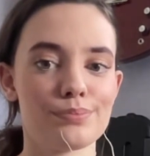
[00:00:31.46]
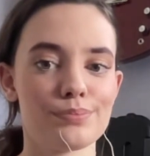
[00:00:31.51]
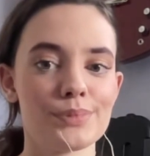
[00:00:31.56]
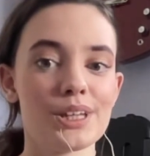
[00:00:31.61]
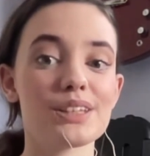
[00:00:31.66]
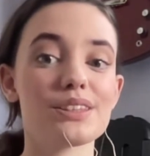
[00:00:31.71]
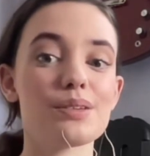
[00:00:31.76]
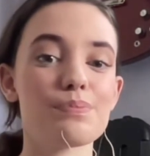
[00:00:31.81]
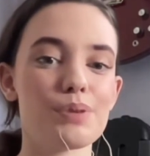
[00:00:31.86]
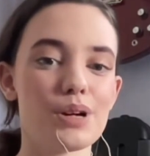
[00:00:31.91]

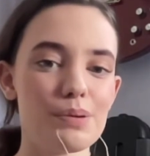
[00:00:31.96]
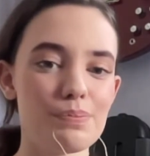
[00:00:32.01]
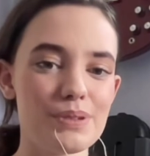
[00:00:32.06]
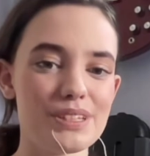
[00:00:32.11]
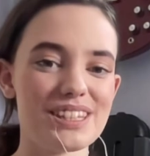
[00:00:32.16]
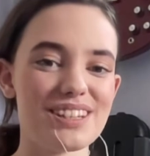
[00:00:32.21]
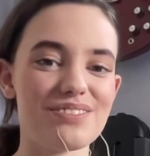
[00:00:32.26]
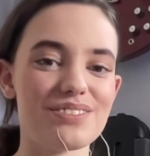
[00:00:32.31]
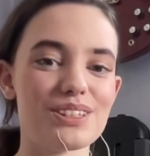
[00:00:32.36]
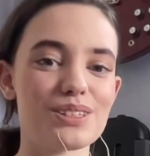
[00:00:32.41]
The purpose
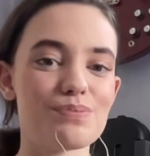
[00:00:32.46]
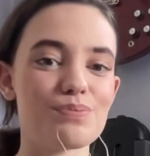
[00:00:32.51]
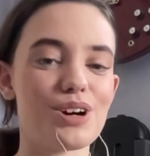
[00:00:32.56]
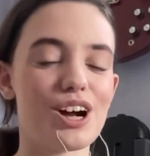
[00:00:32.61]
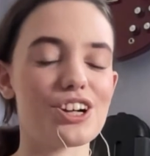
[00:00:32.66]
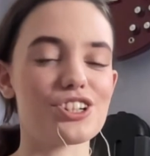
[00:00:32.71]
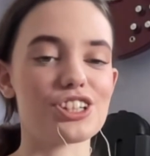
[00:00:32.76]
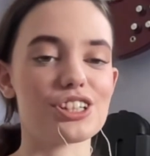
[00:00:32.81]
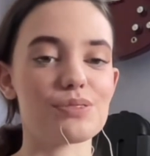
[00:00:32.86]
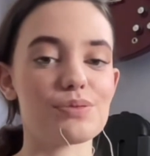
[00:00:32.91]
of this
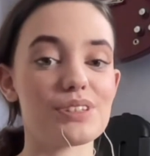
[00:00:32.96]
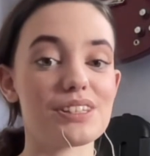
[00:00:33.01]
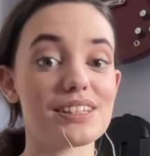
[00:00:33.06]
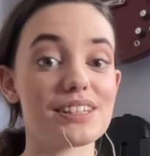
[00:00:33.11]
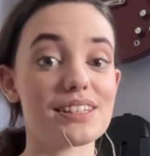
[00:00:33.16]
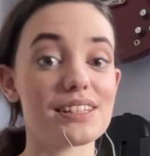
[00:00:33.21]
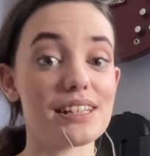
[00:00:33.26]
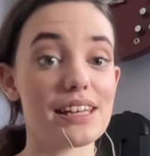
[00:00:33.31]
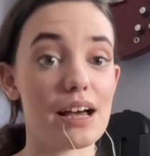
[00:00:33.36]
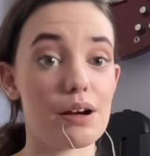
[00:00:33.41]
project was to
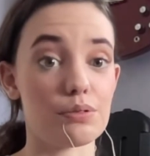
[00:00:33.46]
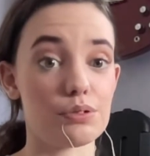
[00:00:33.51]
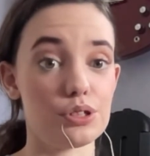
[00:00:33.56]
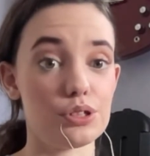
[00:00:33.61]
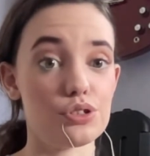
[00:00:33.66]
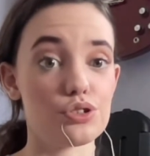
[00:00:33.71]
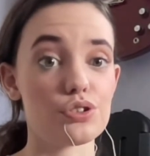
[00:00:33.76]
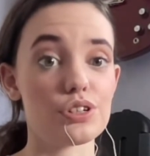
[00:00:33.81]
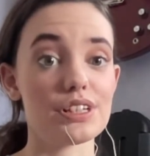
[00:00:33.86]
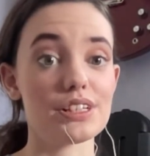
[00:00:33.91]
see how
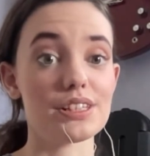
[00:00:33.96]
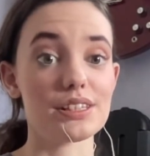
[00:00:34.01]
nutrients